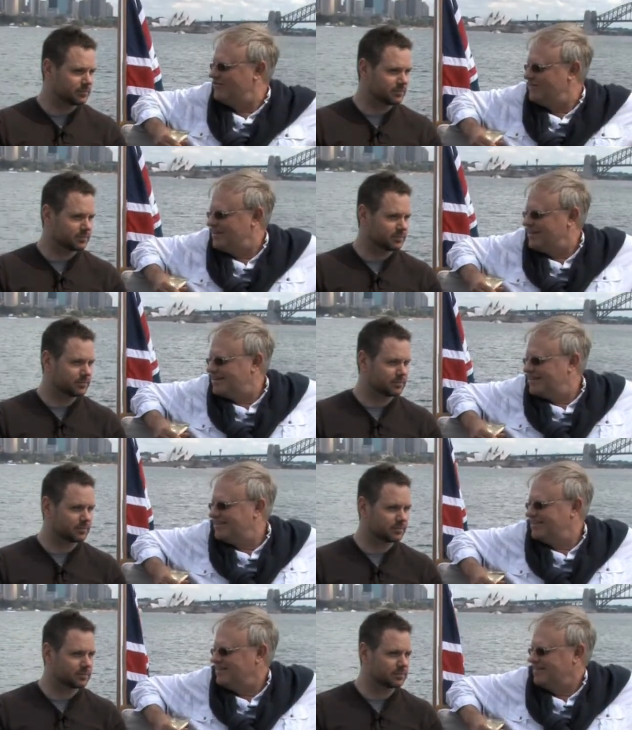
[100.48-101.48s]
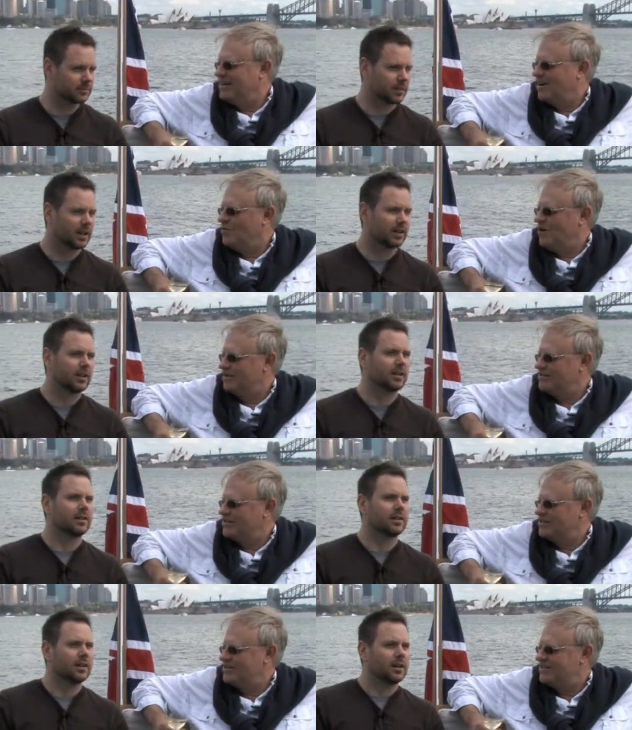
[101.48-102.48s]
Speaker 1: the uh, the young wine
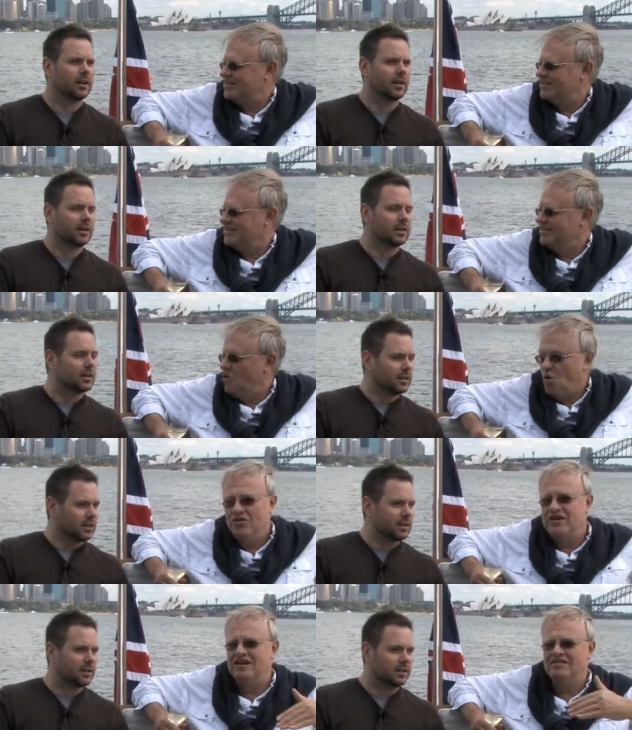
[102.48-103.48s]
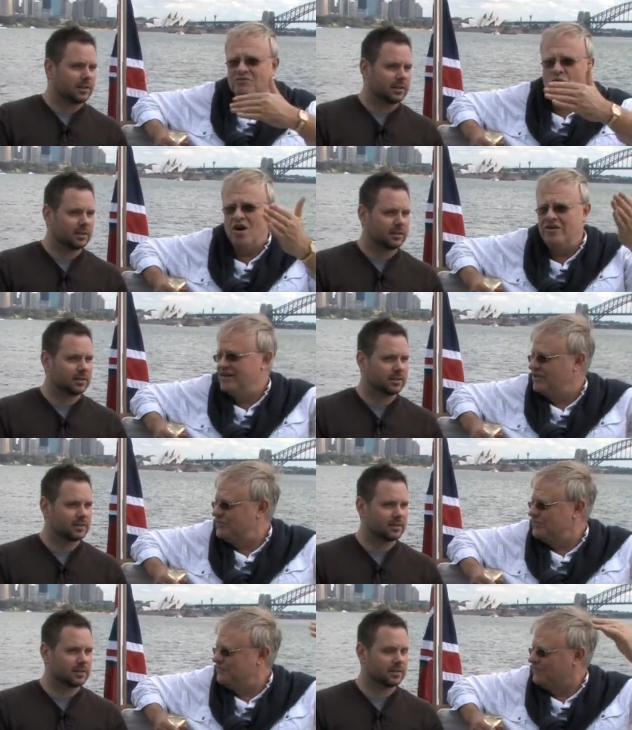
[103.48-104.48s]
obsessed uh, or the young wineries?
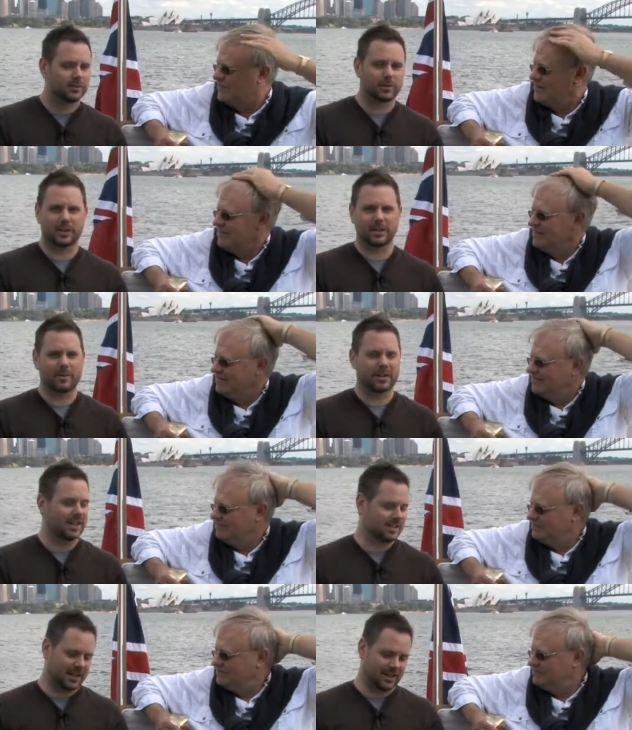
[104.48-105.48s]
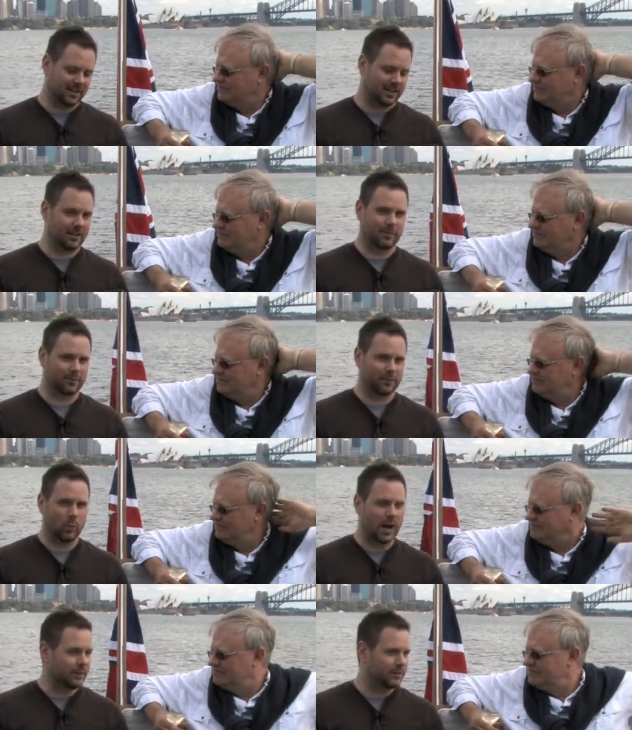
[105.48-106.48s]
Speaker 2: Well, I mean, let's take a look at. I mean,
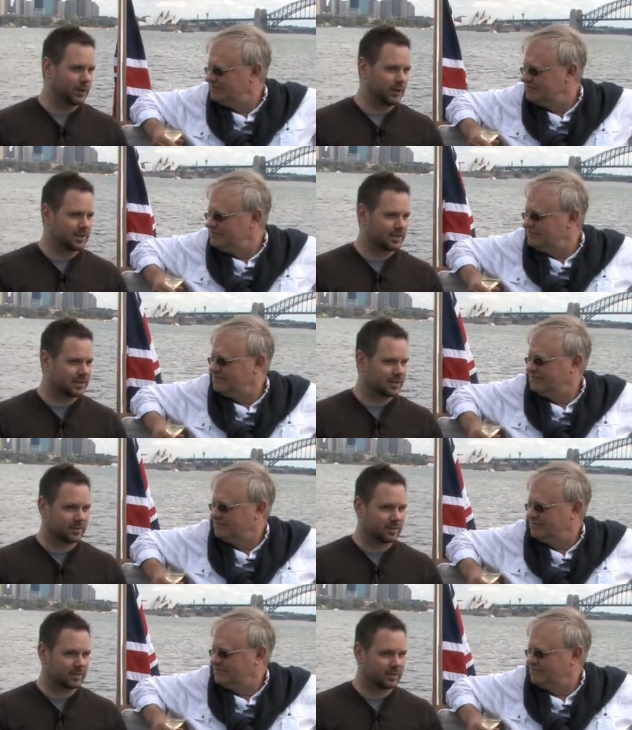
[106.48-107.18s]
wine and food is